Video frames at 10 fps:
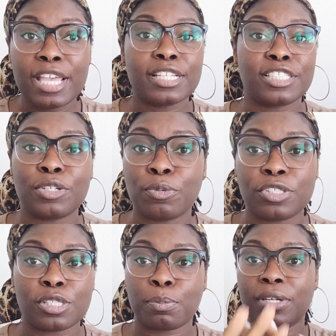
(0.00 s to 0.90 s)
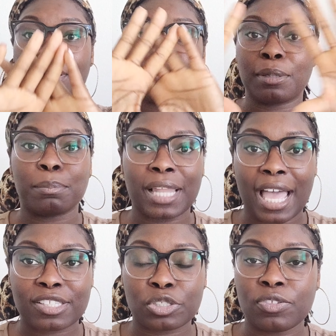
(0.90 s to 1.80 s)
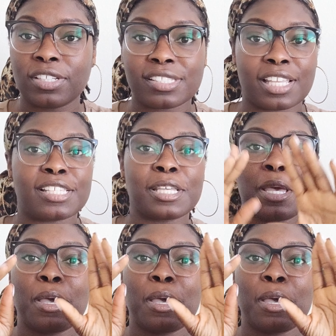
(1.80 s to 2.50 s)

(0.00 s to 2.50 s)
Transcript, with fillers: She would just put up a black screen that says,